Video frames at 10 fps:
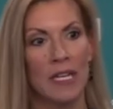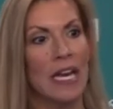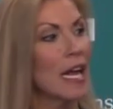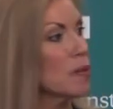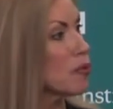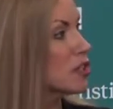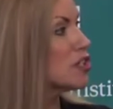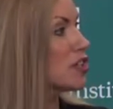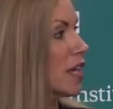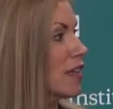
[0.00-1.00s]
And I
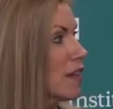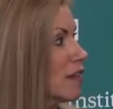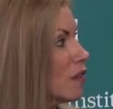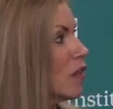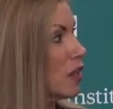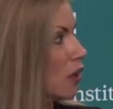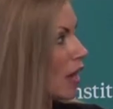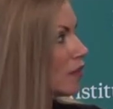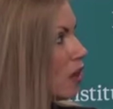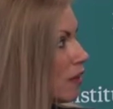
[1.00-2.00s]
appreciate you know,
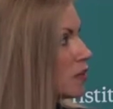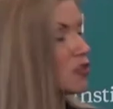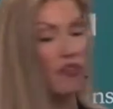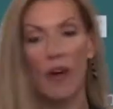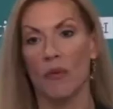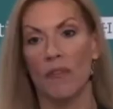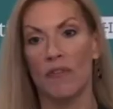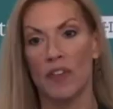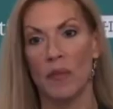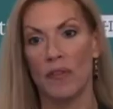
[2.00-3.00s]
having other strong
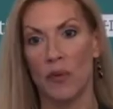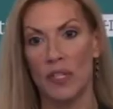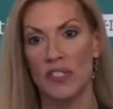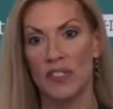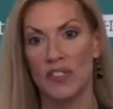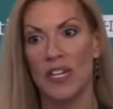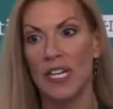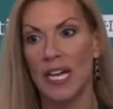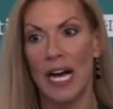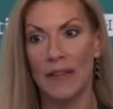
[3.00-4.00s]
female voices
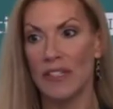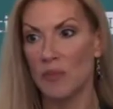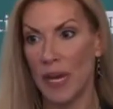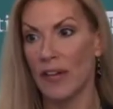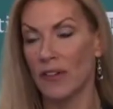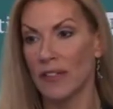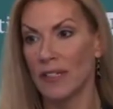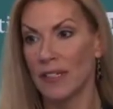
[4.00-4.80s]
on this panel